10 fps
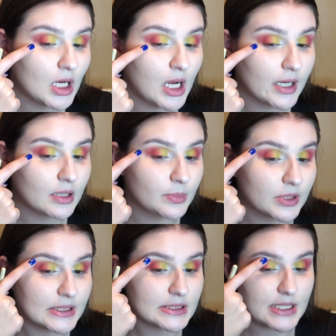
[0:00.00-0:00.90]
kind of
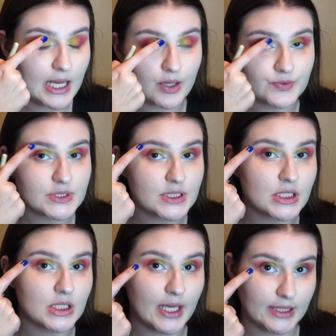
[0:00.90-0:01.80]
blend out
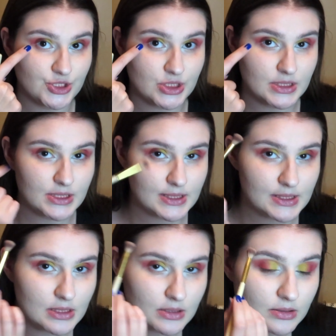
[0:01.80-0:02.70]
the edges.